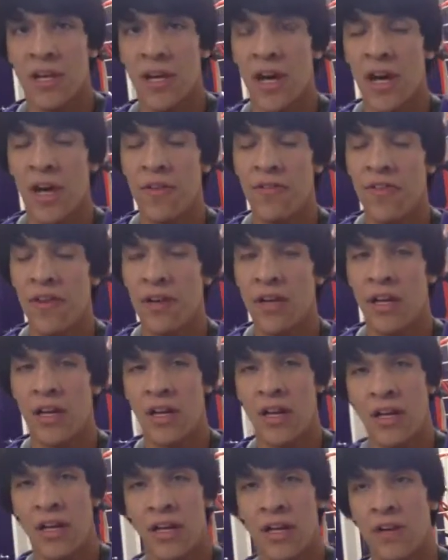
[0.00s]
Yeah, I felt
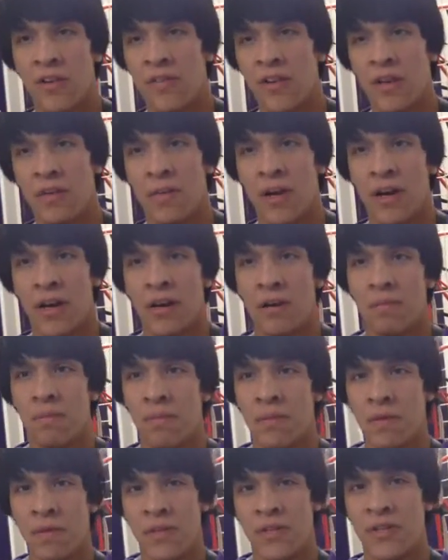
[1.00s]
like I could have done better
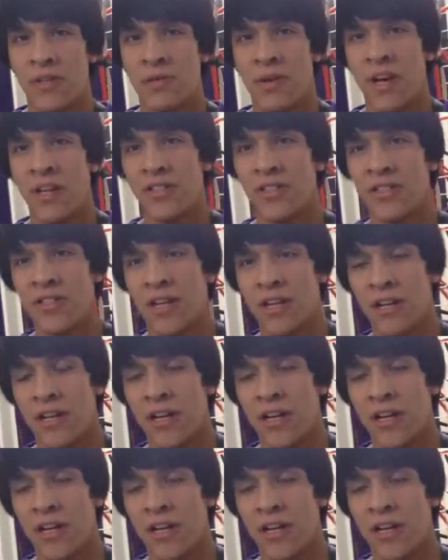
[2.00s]
in the 2 matches that I